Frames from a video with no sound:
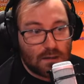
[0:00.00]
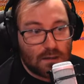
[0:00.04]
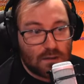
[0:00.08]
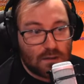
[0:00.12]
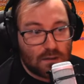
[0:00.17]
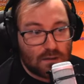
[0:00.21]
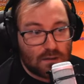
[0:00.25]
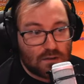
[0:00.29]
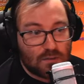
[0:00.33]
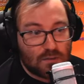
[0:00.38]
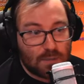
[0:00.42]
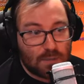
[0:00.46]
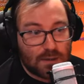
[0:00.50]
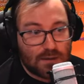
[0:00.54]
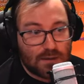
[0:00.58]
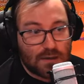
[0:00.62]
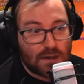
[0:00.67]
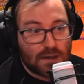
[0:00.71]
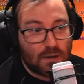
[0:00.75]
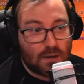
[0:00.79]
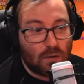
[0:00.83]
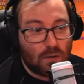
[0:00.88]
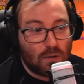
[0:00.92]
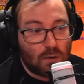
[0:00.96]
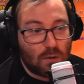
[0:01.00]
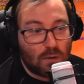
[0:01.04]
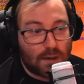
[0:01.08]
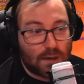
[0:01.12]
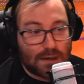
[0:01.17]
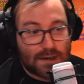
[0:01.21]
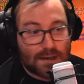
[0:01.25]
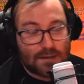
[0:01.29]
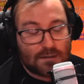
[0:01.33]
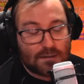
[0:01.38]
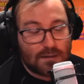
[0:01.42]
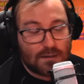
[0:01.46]
spirit
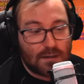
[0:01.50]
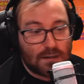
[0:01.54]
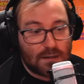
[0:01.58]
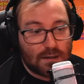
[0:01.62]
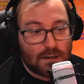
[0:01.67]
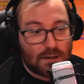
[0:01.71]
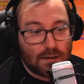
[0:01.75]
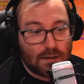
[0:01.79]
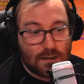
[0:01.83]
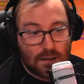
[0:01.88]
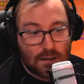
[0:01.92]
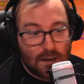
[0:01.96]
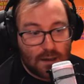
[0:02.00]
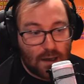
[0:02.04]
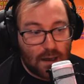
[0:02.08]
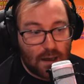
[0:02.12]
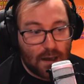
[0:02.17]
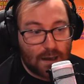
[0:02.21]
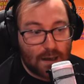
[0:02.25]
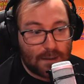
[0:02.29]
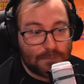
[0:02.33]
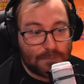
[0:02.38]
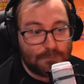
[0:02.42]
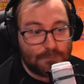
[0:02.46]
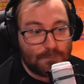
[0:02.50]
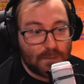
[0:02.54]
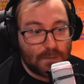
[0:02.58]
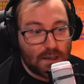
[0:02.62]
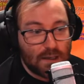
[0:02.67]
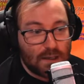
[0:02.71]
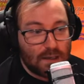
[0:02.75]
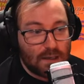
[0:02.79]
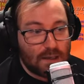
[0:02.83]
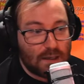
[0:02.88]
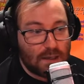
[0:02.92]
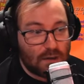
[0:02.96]
oriented um,
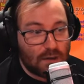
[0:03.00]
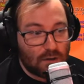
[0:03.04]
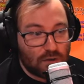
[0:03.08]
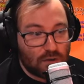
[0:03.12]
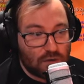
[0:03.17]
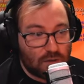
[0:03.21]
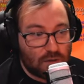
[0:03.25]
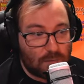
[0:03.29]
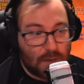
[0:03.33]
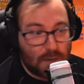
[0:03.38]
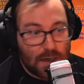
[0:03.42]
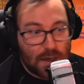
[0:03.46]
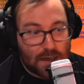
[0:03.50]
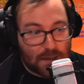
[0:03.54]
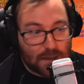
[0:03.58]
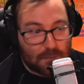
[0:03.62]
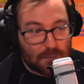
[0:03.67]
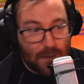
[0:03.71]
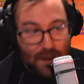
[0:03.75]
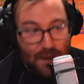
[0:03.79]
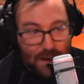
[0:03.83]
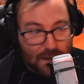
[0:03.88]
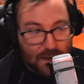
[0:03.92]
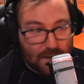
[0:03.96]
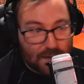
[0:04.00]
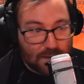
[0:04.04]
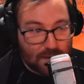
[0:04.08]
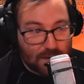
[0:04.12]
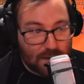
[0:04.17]
here's Demonic Pact.